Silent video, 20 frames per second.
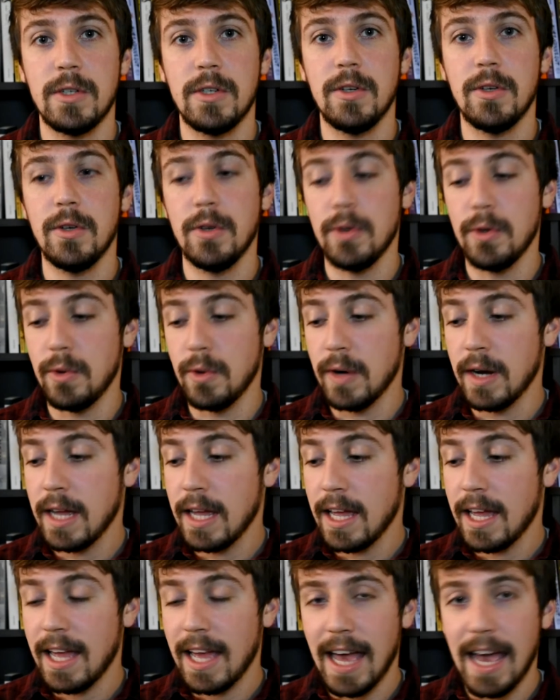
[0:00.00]
to
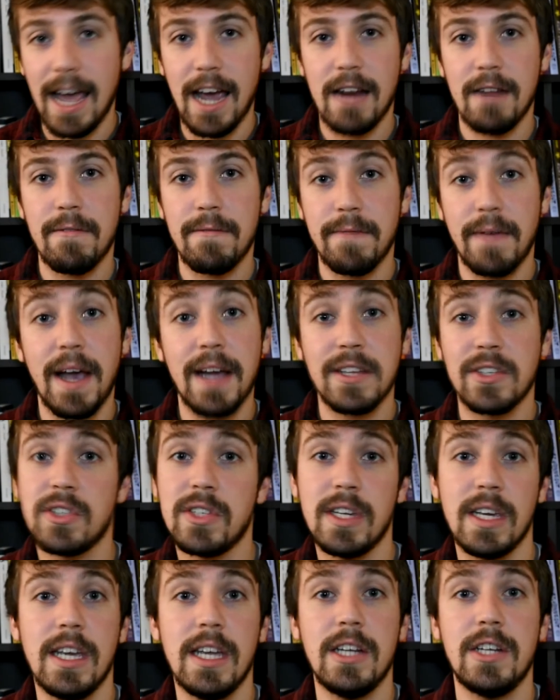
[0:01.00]
add effects
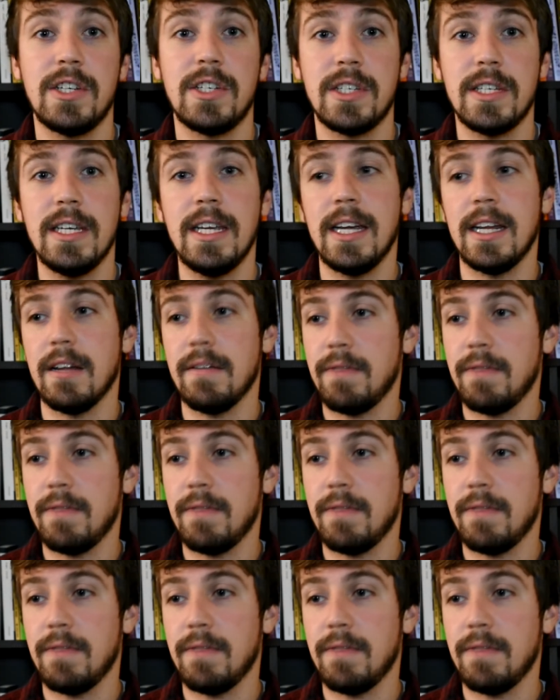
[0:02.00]
to each scene.